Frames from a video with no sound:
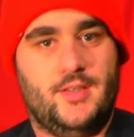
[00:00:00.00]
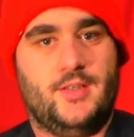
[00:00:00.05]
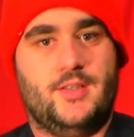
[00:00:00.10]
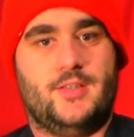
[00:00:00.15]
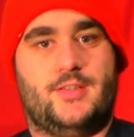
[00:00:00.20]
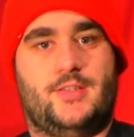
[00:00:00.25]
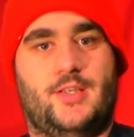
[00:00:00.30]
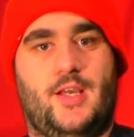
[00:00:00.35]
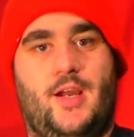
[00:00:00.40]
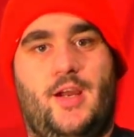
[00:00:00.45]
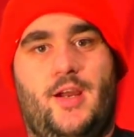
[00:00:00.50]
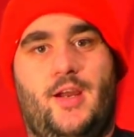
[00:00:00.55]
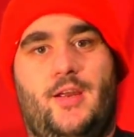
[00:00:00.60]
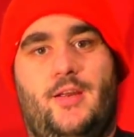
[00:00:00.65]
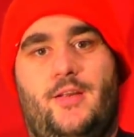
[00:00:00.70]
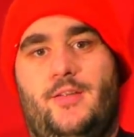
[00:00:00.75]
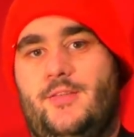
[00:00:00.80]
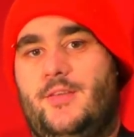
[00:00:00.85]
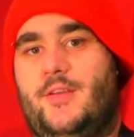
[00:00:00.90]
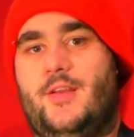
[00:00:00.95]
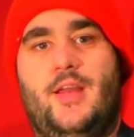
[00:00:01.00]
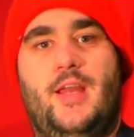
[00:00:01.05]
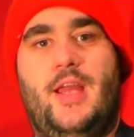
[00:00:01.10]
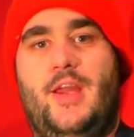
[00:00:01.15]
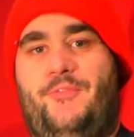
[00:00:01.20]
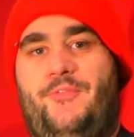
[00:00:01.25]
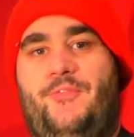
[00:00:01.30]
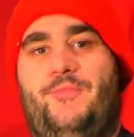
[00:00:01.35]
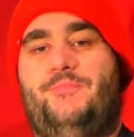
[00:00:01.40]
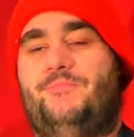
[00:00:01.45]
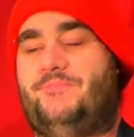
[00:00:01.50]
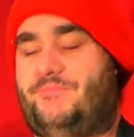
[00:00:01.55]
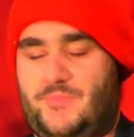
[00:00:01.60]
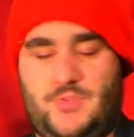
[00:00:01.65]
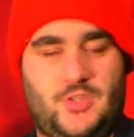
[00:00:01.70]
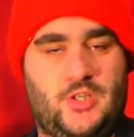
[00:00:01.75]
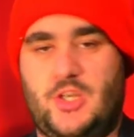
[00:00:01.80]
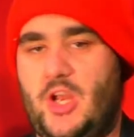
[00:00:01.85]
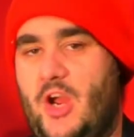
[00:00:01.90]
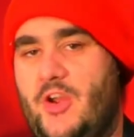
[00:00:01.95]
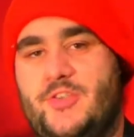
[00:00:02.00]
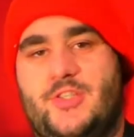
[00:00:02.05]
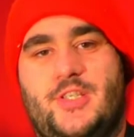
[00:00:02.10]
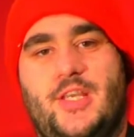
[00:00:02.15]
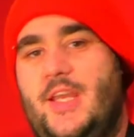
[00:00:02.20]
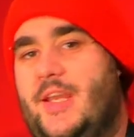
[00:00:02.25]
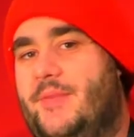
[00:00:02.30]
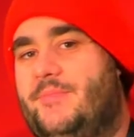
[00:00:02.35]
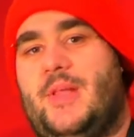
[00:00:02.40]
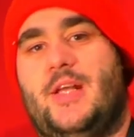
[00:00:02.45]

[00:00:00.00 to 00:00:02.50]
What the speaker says: So, go see it.